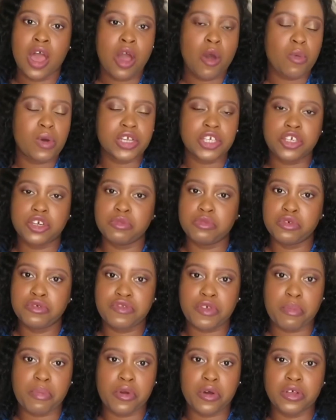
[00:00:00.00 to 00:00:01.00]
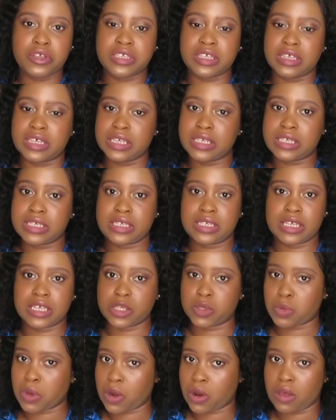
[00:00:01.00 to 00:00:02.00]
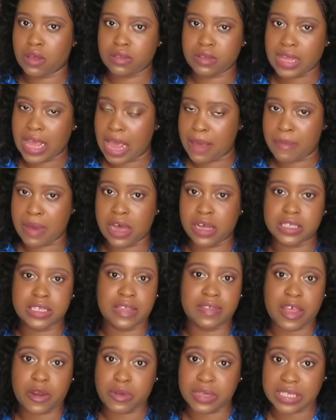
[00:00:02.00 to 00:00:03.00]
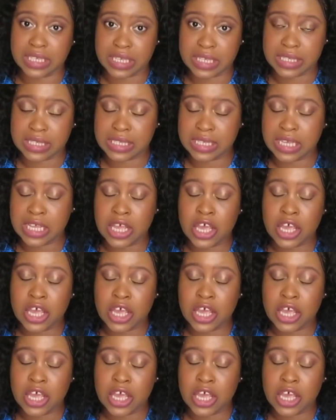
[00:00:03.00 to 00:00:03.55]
Once she removed the pearls, this is what came out, and that was it.